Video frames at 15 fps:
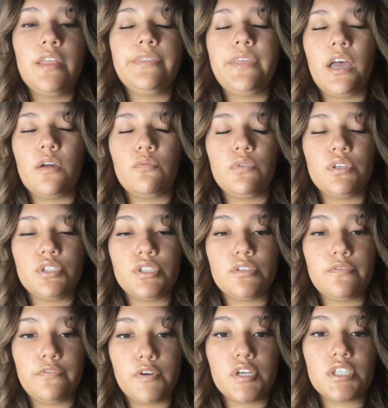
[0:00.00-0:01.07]
That was
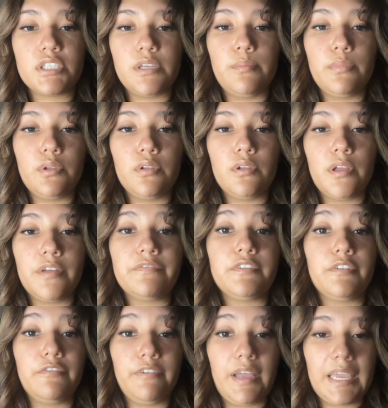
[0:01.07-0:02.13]
the first symbol of
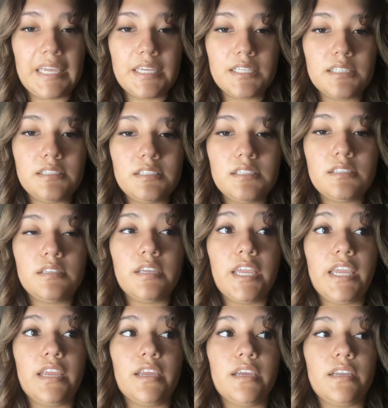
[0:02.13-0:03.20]
defiance,
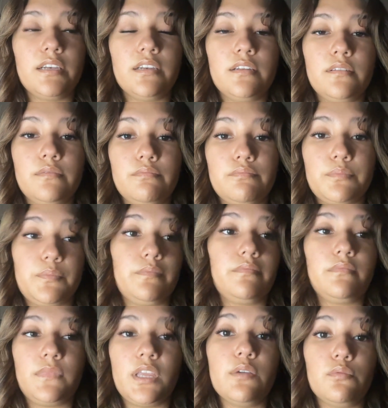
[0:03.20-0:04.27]
and
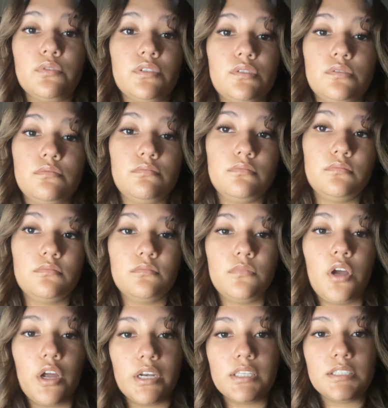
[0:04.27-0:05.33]
it was
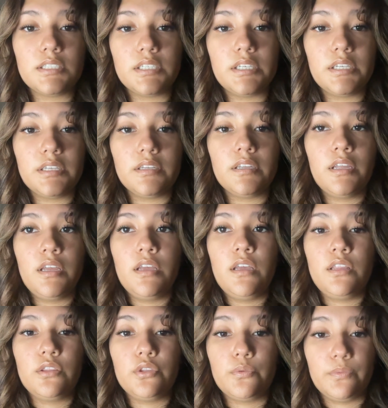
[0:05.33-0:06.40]
honestly
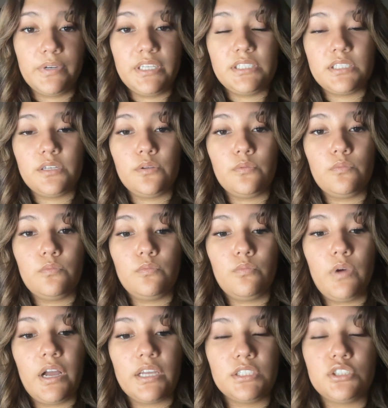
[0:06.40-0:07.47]
the reason
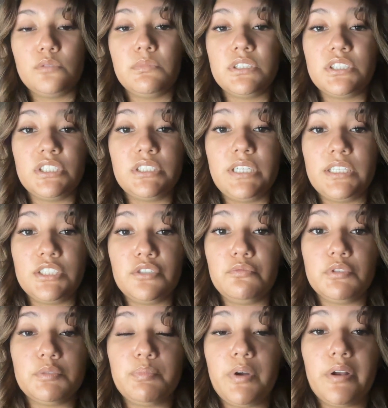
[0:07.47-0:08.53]
why so much attention
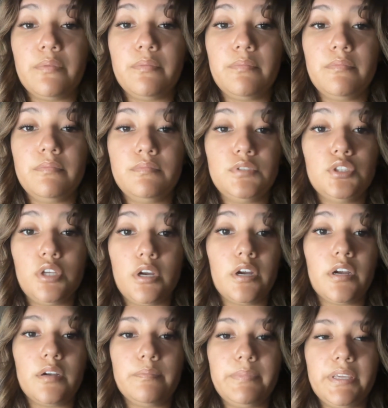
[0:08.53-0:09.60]
was brought to
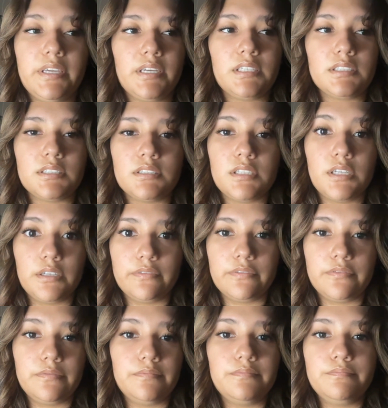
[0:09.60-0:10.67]
her, because of
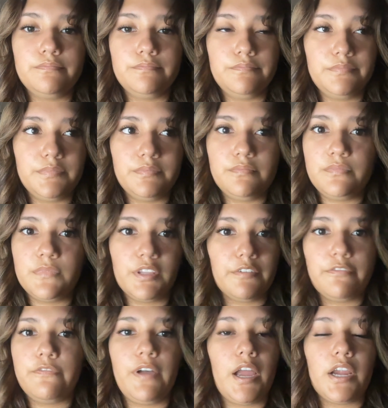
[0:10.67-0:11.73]
the
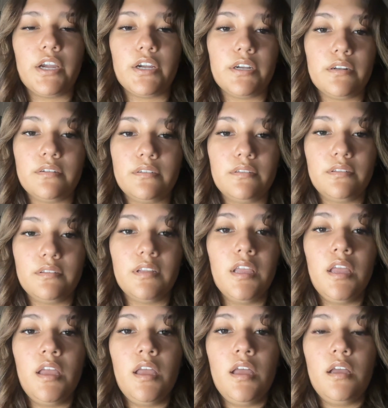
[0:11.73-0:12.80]
fire,
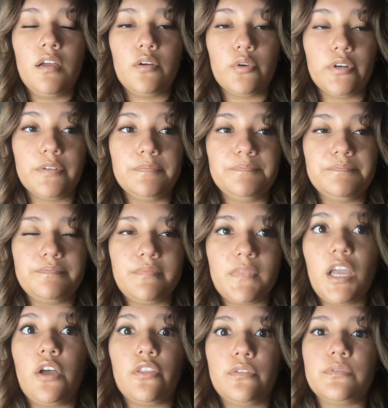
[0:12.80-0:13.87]
or
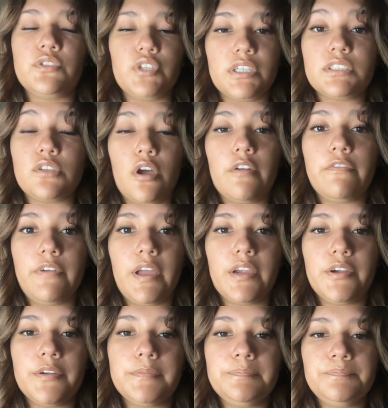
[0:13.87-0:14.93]
how the dress caught fire.